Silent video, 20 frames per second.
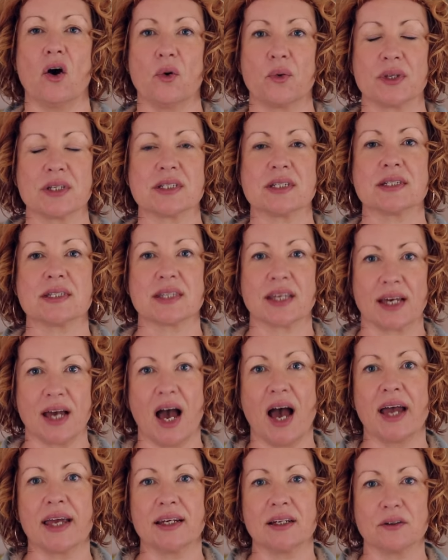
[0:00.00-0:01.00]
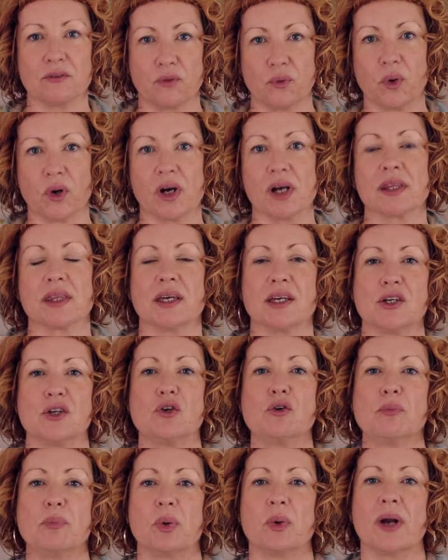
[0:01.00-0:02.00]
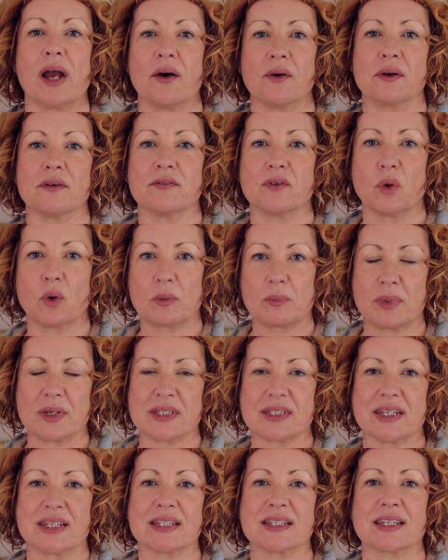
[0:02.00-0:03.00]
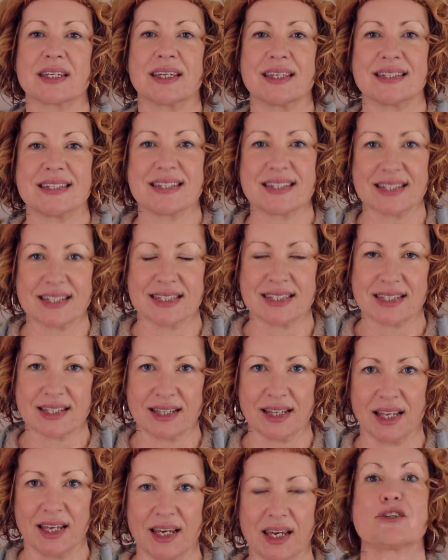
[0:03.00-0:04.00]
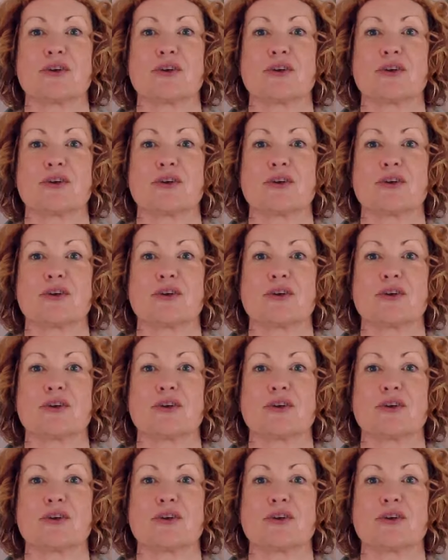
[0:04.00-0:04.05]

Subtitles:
oh, this is the kind of work that you put out of your business consistently.